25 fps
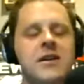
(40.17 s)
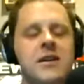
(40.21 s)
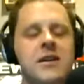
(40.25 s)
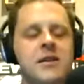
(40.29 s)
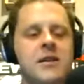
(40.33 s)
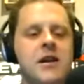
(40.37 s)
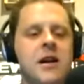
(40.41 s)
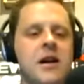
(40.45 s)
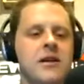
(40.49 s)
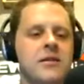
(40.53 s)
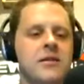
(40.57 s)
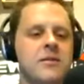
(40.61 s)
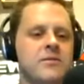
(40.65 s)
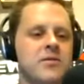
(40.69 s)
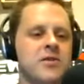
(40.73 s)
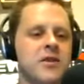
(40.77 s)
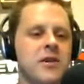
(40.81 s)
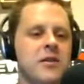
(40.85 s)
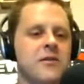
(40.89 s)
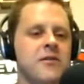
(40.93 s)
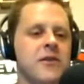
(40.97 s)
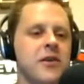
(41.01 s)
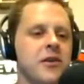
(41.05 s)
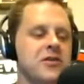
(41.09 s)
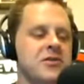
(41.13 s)
uh, sorry,
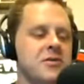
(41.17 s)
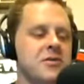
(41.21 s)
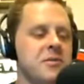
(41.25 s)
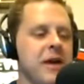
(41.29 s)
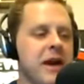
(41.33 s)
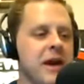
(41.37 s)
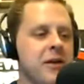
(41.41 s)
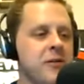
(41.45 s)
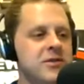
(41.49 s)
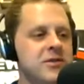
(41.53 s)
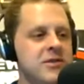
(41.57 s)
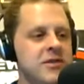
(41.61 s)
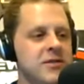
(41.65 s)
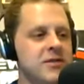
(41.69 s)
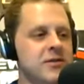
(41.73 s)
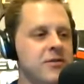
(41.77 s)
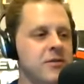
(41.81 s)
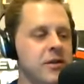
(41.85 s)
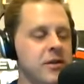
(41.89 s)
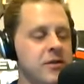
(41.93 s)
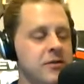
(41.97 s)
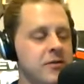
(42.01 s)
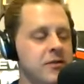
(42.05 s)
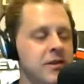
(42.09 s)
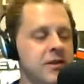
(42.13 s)
fingers are backwards on the on
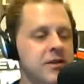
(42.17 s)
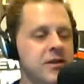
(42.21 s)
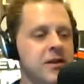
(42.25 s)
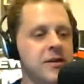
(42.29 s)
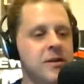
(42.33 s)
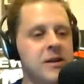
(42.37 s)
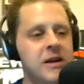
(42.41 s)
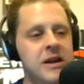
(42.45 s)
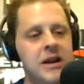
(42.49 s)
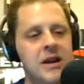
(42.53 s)
the feed there.